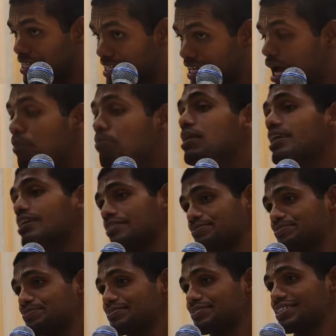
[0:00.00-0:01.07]

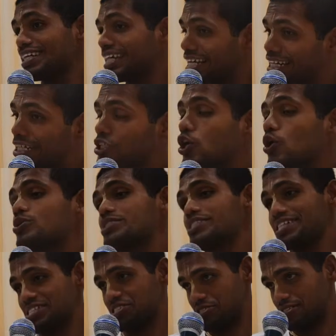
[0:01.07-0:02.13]
gambling,
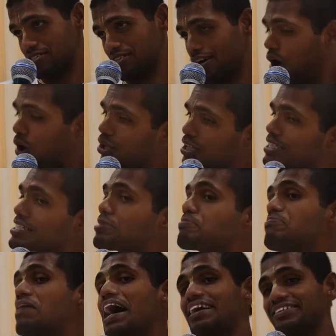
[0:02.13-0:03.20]
intoxication, all these
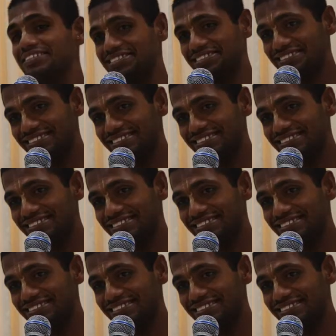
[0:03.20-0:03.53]
are bad.